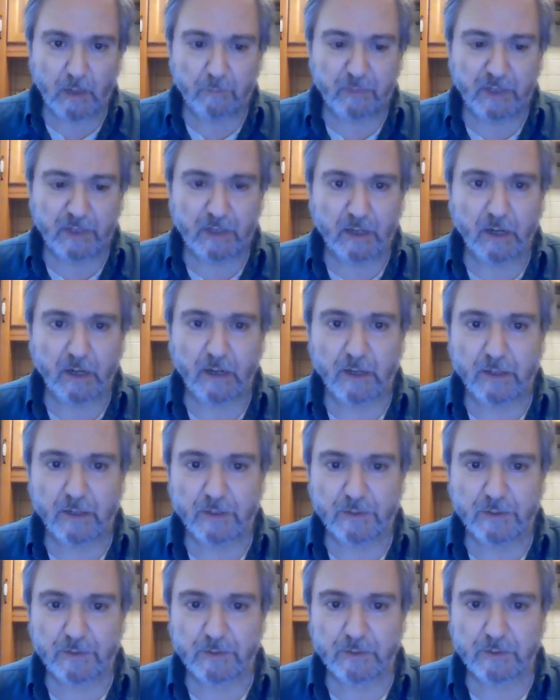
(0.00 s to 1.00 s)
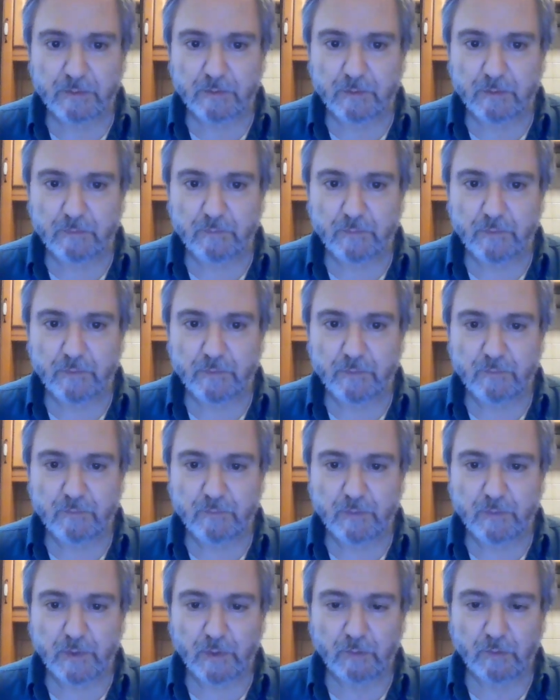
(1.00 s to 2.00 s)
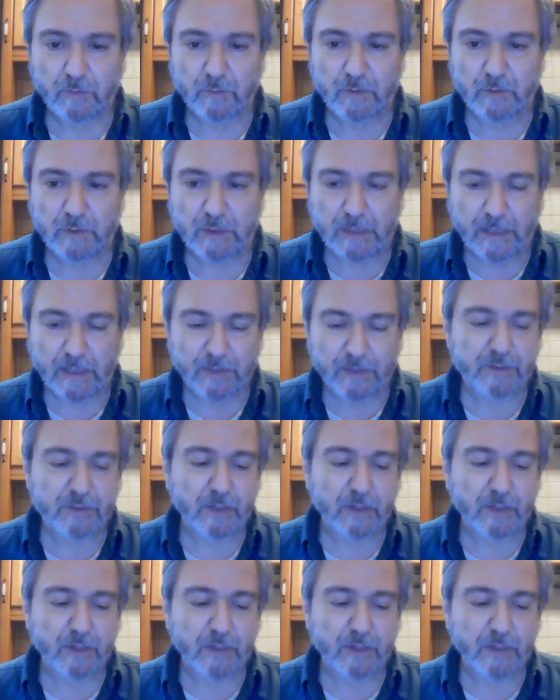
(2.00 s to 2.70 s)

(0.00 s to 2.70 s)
because you know yes,